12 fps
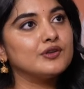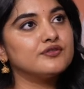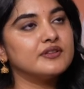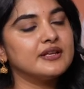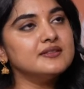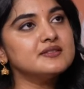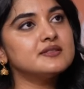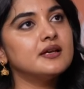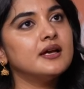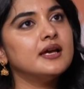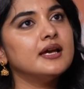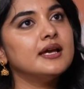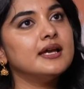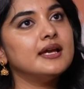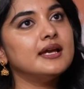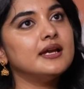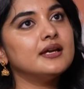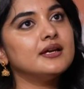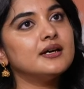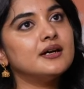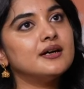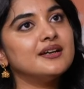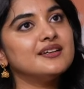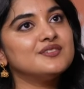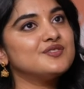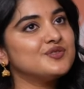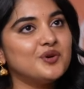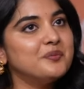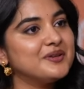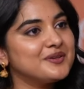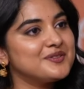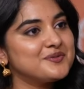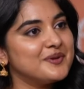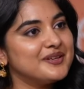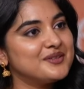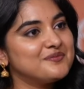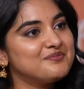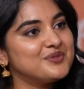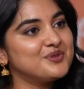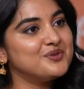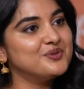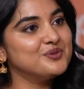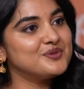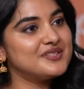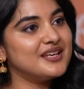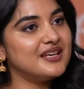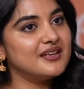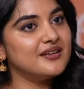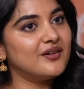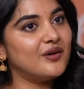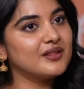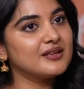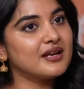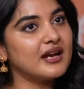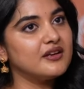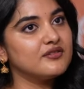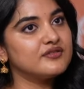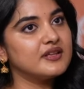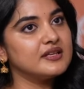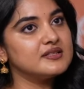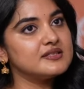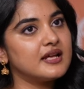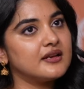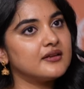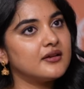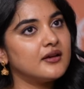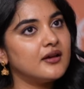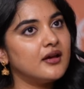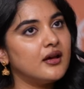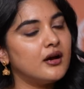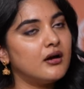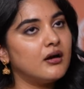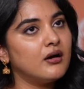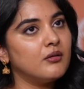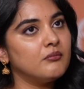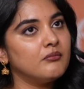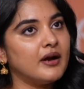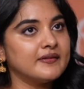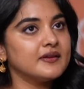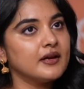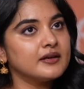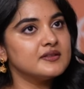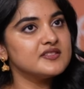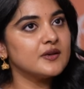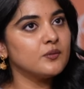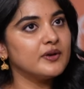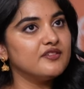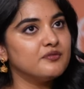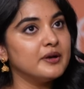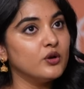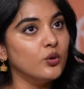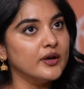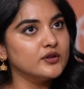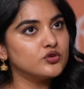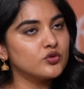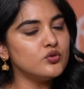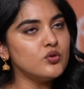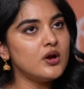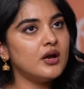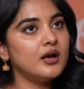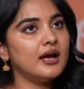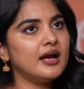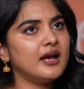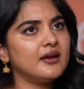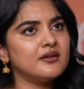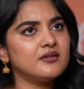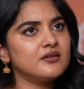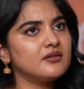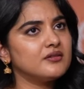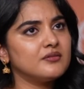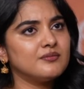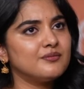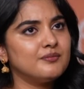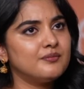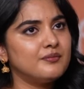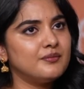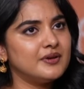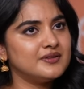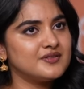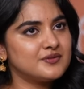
of things. It's so bittersweet to see all the kind of things that I think I can say we've been going through, and it's